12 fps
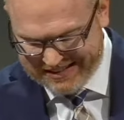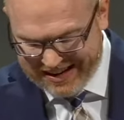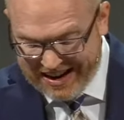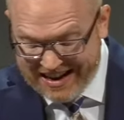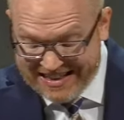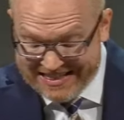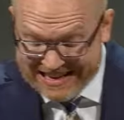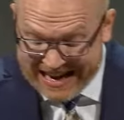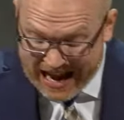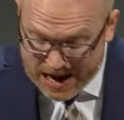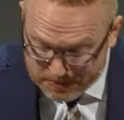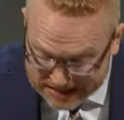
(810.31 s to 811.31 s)
is
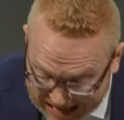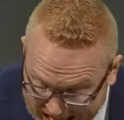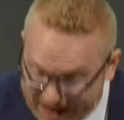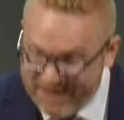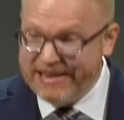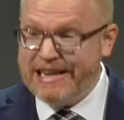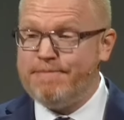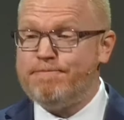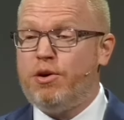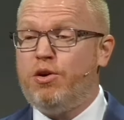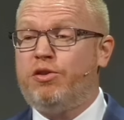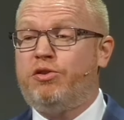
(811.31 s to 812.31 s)
undeniably
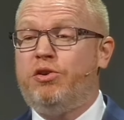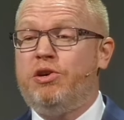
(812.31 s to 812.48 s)
evident both